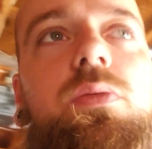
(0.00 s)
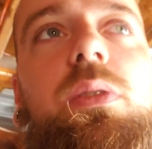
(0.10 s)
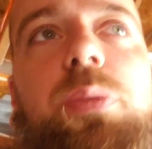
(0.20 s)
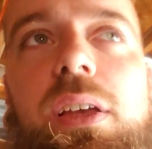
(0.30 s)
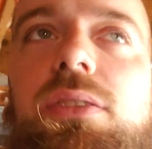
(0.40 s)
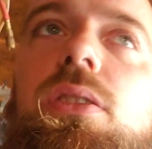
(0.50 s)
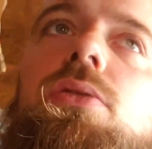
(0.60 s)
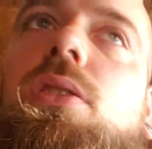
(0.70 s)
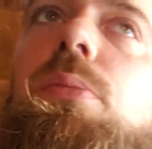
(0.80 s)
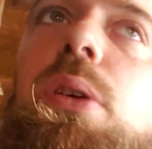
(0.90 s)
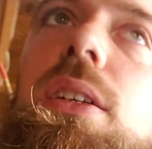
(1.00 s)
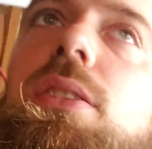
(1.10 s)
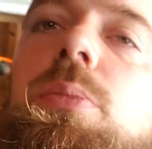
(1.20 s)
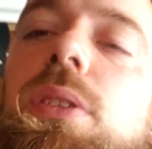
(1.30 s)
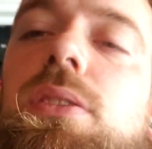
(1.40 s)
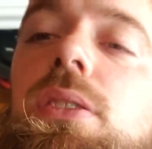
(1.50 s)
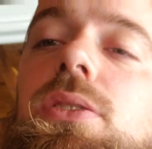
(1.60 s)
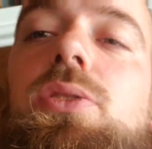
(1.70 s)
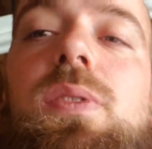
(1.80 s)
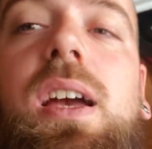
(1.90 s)
replace those little plastic pieces.
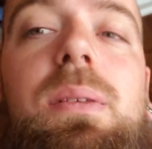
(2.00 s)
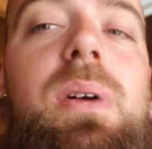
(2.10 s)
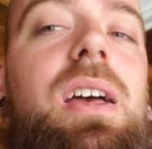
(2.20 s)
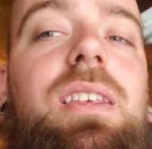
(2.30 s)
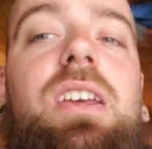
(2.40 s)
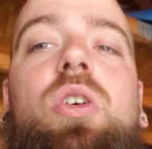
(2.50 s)
You've got to buy the